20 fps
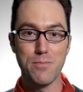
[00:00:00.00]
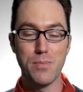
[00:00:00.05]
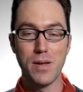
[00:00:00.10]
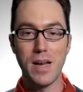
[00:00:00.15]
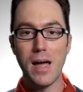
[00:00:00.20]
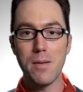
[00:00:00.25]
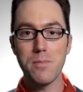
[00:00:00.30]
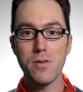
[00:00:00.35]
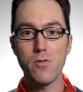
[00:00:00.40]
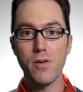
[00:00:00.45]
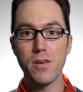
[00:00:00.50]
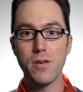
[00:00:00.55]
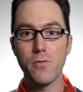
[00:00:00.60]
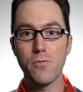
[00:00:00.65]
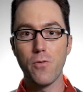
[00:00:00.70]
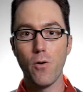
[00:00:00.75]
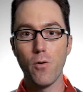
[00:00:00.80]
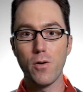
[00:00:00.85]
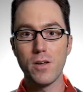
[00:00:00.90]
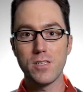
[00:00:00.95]
but I'm going to
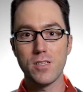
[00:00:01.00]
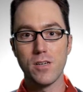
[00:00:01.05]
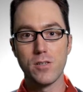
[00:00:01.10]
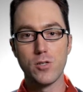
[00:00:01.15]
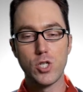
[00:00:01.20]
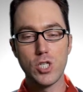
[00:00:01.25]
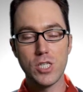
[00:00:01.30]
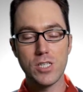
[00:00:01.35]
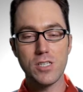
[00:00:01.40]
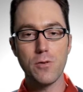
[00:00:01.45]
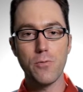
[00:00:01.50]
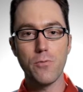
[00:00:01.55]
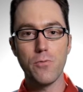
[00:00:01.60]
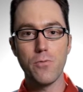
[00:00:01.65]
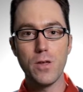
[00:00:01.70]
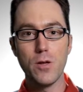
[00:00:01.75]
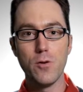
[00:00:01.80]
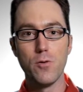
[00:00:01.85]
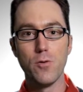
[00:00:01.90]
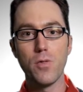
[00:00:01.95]
focus on just a
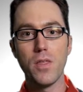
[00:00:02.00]
few